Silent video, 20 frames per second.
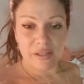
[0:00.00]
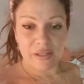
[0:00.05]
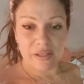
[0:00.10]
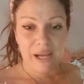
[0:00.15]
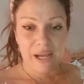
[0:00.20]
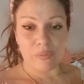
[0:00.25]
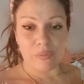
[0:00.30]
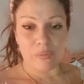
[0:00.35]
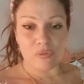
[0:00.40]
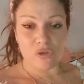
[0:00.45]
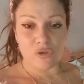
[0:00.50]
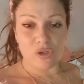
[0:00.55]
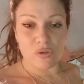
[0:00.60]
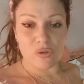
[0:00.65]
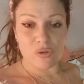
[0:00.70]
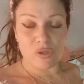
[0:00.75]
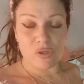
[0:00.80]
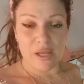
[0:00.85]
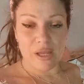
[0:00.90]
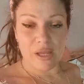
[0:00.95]
Apple
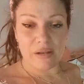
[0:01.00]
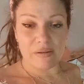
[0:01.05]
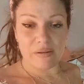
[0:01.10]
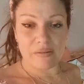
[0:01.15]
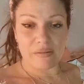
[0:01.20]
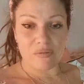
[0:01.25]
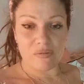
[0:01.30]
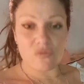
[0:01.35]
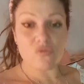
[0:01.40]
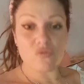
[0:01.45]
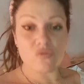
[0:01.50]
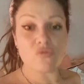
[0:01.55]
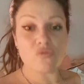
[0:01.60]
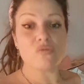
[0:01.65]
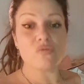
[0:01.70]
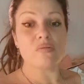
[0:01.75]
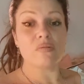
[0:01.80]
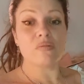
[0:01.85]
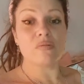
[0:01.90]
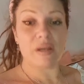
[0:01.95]
juice then.
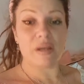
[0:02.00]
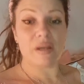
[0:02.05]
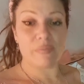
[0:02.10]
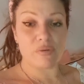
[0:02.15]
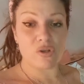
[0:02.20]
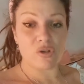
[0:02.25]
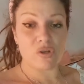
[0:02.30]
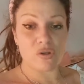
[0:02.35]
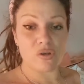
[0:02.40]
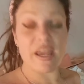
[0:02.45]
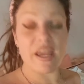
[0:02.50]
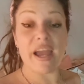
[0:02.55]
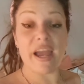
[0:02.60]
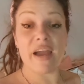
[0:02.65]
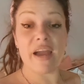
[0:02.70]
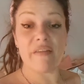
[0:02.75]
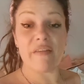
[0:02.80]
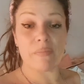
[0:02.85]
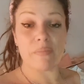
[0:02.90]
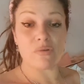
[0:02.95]
Ooh, apple juice.
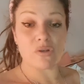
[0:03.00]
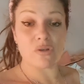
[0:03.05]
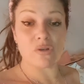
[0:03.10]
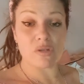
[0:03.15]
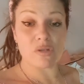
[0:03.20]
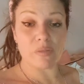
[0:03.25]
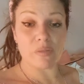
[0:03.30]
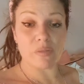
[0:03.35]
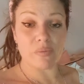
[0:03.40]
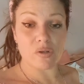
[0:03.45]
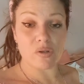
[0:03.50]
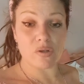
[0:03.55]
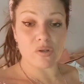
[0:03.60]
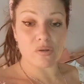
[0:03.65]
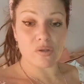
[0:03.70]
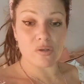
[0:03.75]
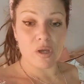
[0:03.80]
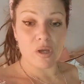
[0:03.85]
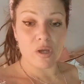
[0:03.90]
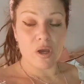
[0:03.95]
Yeah, apple juice.
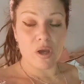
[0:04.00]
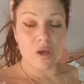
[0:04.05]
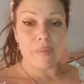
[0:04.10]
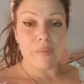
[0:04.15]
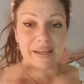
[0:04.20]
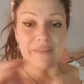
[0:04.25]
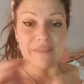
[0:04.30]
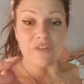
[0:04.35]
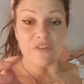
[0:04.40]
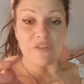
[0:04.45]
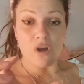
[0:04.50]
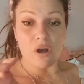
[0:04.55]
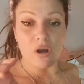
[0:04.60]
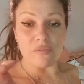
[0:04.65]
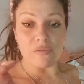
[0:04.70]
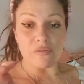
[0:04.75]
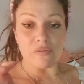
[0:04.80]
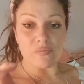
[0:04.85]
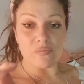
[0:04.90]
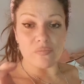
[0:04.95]
But I have got
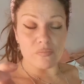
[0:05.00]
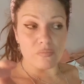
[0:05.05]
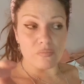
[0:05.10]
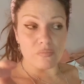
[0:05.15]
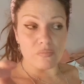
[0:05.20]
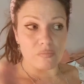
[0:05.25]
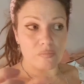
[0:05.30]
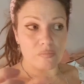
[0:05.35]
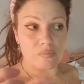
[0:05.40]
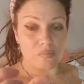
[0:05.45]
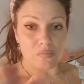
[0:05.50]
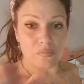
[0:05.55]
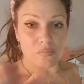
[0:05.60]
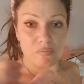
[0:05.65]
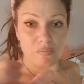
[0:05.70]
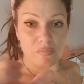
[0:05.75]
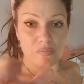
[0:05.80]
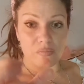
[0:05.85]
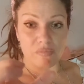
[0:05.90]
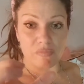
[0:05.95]
a
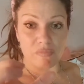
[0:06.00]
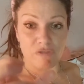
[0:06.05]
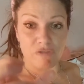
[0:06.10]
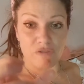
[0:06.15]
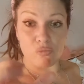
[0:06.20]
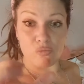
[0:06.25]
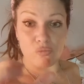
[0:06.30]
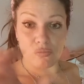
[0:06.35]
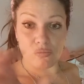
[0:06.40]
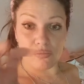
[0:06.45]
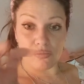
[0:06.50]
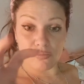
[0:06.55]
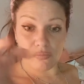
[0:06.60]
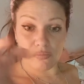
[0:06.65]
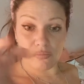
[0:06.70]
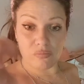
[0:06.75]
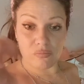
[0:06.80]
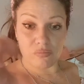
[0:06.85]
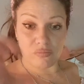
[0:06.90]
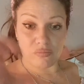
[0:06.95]
fruit
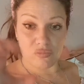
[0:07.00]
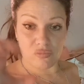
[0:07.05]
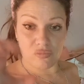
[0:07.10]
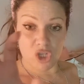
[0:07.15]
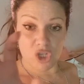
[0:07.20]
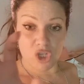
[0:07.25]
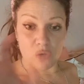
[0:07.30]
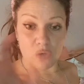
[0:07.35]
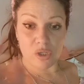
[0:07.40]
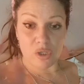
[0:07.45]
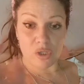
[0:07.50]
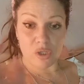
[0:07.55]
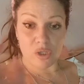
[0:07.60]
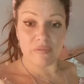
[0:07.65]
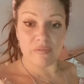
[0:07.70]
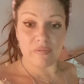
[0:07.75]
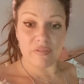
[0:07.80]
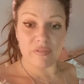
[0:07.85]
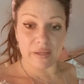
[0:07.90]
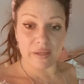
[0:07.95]
juicer
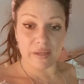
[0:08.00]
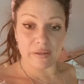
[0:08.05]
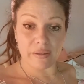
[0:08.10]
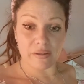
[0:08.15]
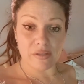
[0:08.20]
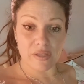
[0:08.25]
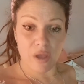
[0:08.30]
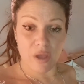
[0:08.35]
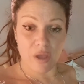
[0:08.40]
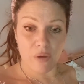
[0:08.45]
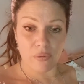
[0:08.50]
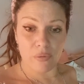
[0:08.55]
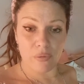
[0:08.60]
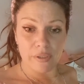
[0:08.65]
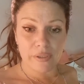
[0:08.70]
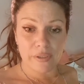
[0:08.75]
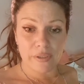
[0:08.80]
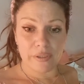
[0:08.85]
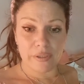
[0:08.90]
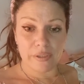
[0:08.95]
thing, so
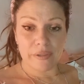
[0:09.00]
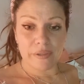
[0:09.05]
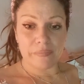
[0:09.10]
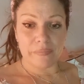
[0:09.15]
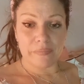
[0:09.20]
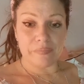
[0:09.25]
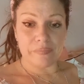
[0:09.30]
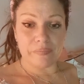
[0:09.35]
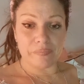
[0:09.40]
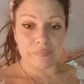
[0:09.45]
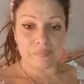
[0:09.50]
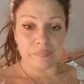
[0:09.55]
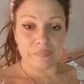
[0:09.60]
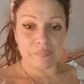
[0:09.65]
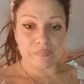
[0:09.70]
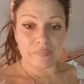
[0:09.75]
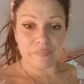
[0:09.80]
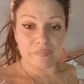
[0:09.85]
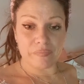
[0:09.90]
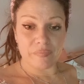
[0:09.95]

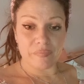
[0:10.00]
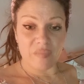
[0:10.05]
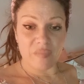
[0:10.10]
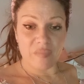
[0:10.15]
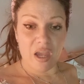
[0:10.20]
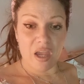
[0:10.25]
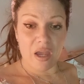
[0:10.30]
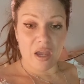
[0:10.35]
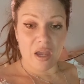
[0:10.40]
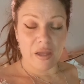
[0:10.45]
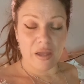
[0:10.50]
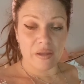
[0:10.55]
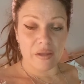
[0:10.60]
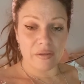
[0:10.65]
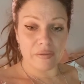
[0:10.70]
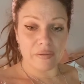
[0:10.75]
yeah.